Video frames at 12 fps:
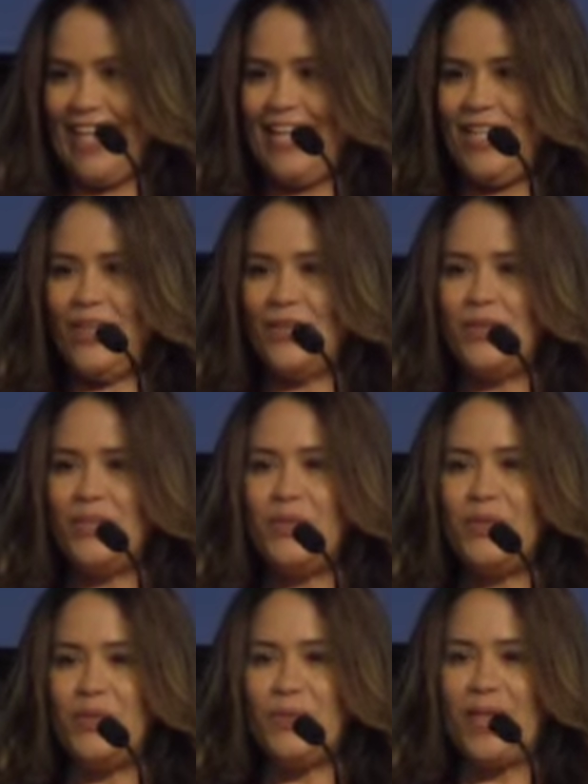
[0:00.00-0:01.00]
In order
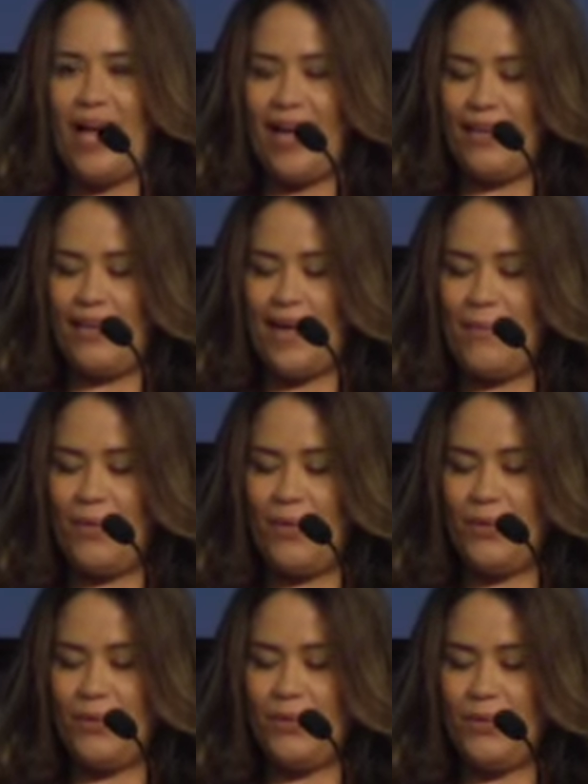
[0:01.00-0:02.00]
to do that, I'm
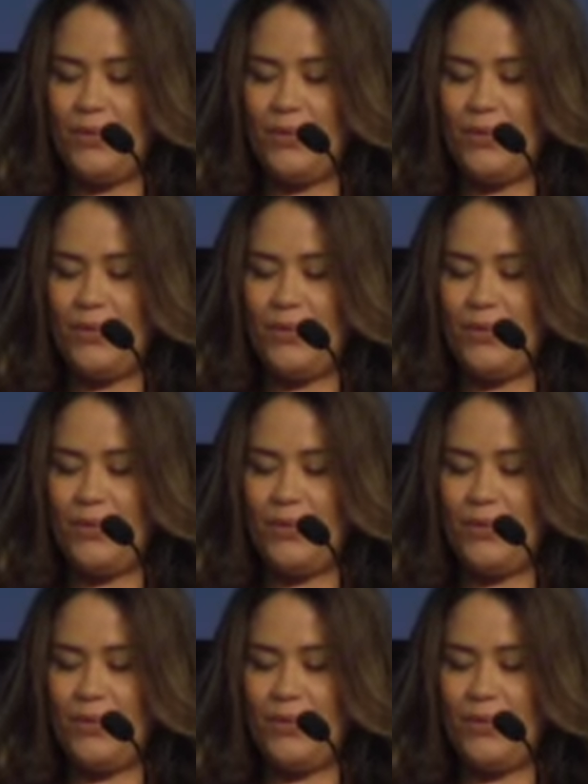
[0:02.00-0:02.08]
going